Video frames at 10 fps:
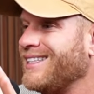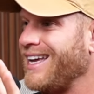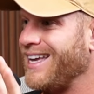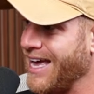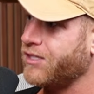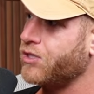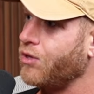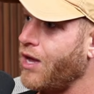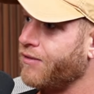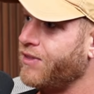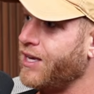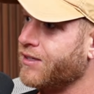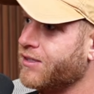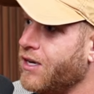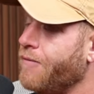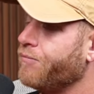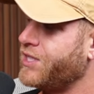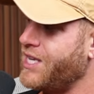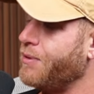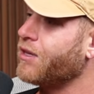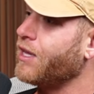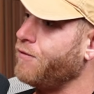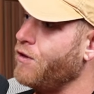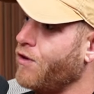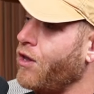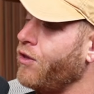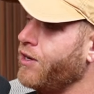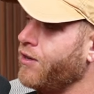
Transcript: say yes to a lot of things. Typically, if you follow their